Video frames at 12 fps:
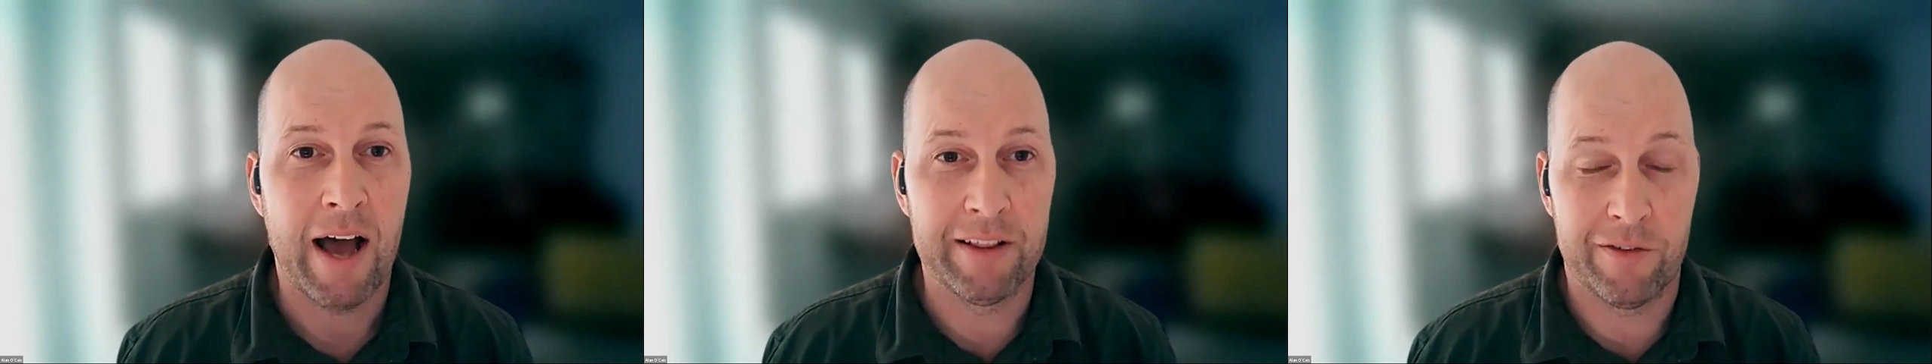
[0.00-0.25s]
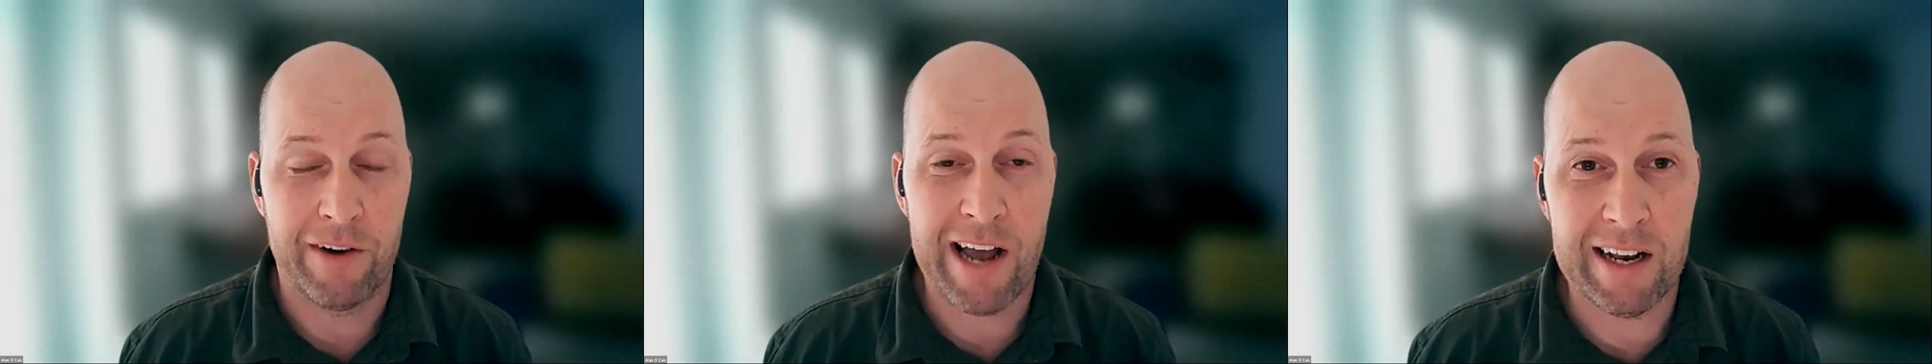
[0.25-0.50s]

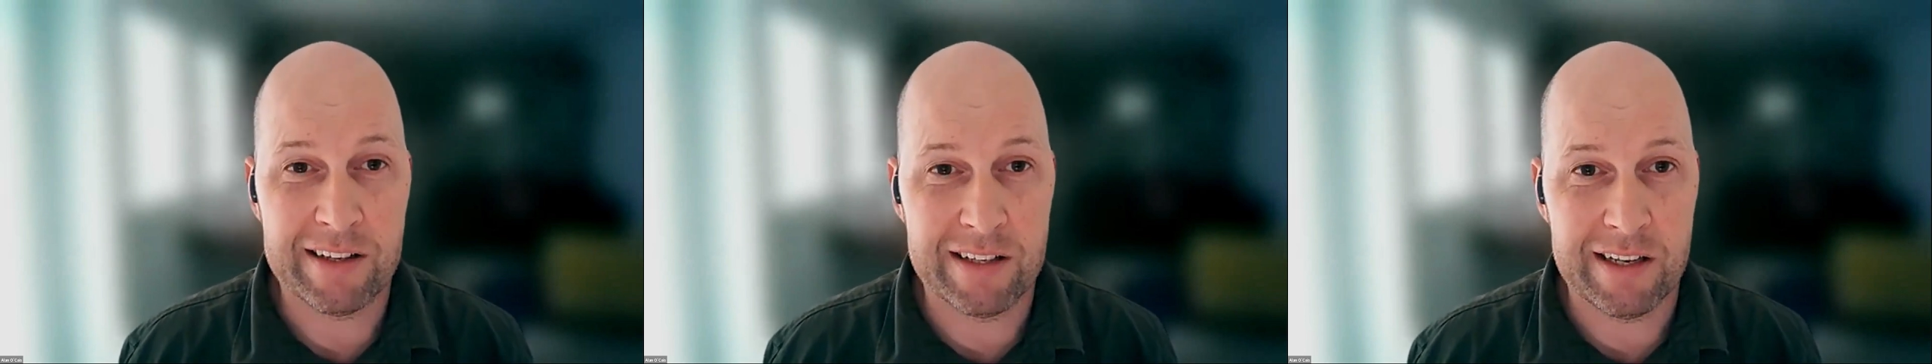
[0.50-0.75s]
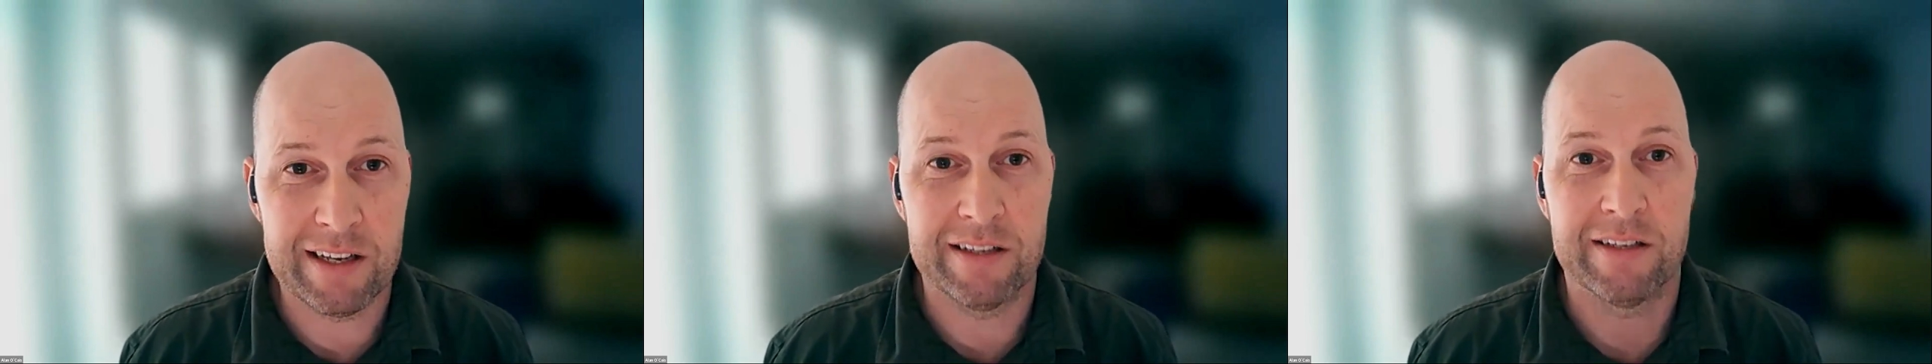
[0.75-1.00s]
And the
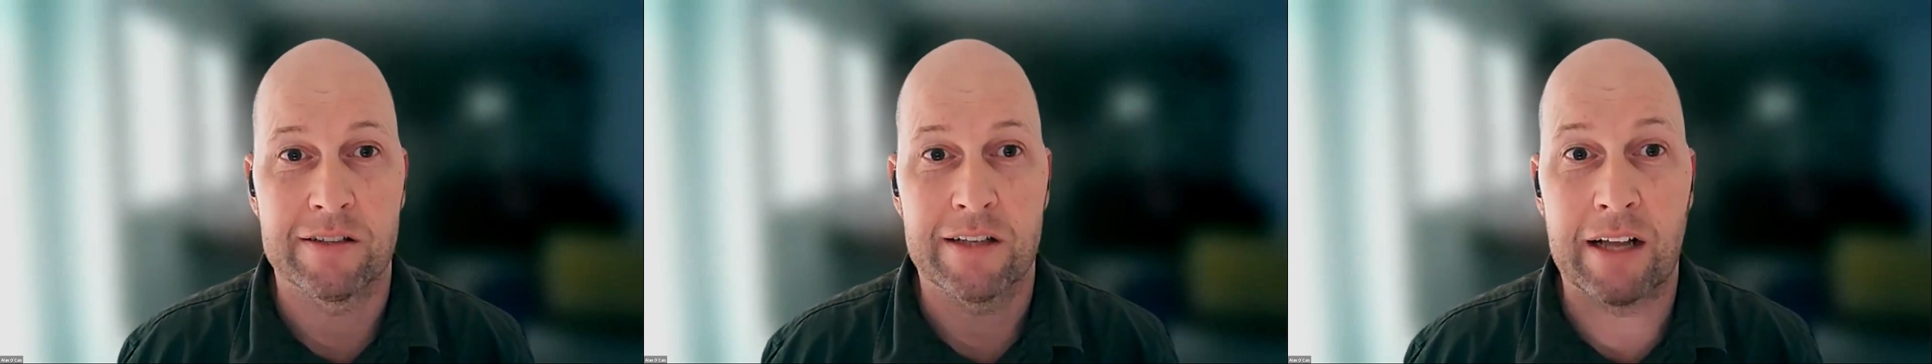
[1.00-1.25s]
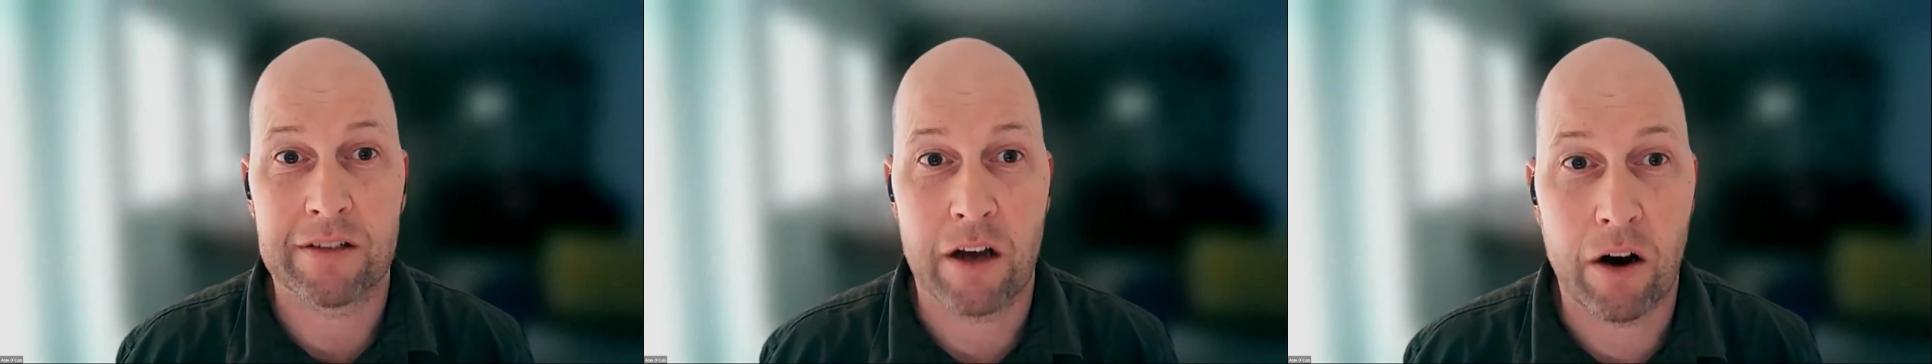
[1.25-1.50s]
reality is
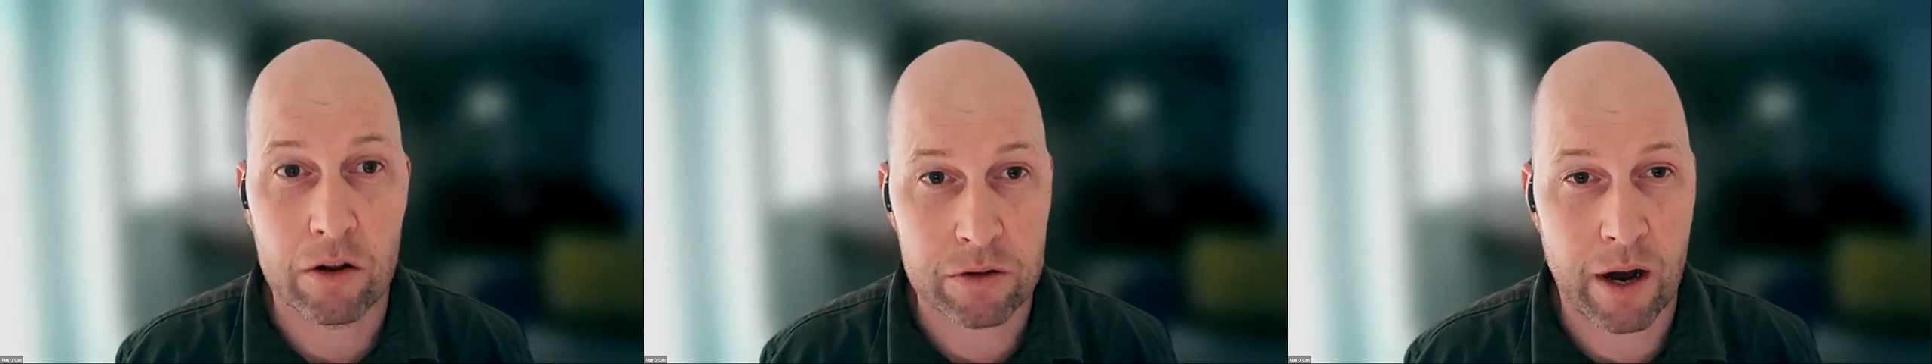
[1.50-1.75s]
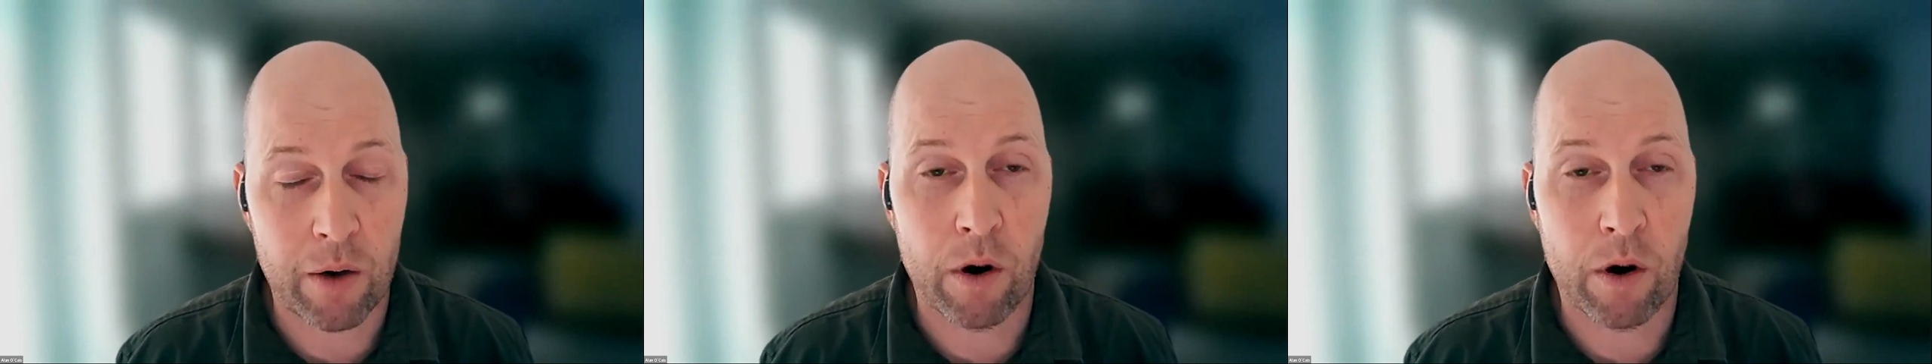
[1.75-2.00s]
that's
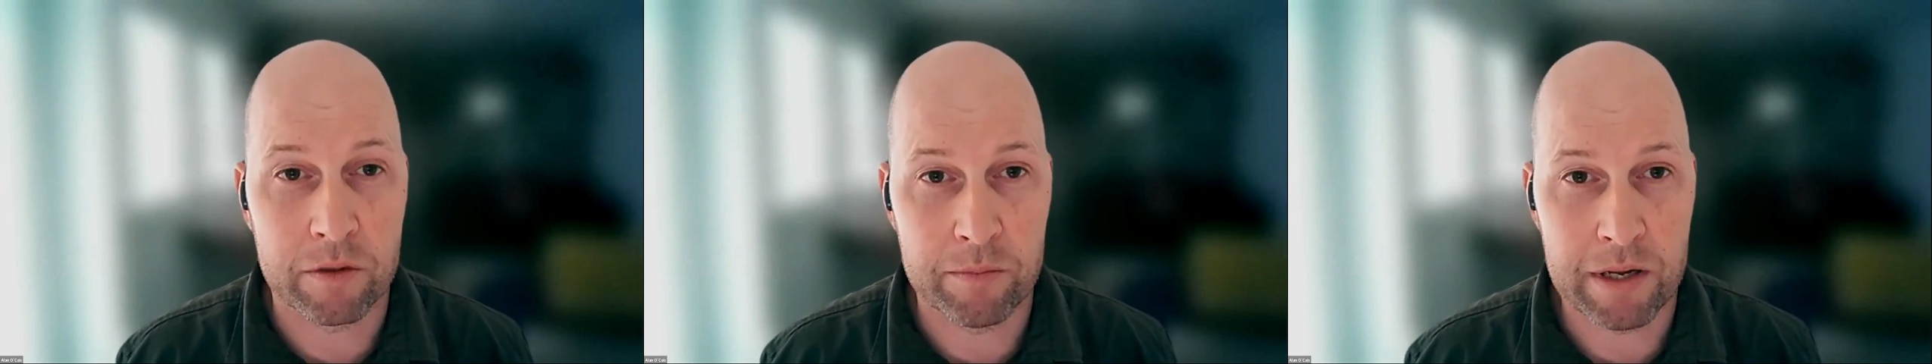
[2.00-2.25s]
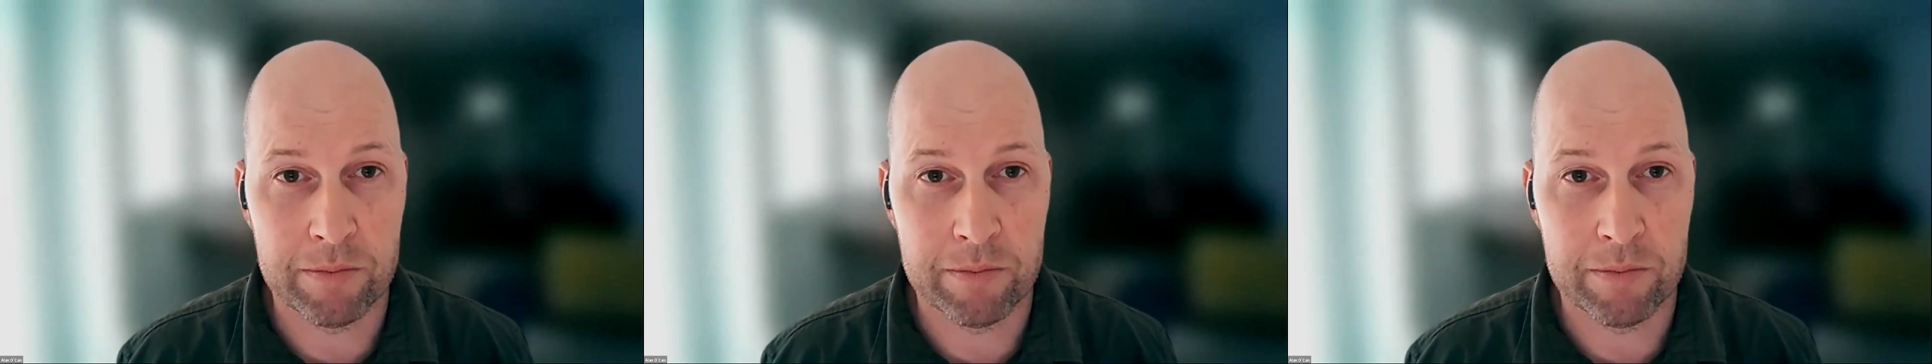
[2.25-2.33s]
also how other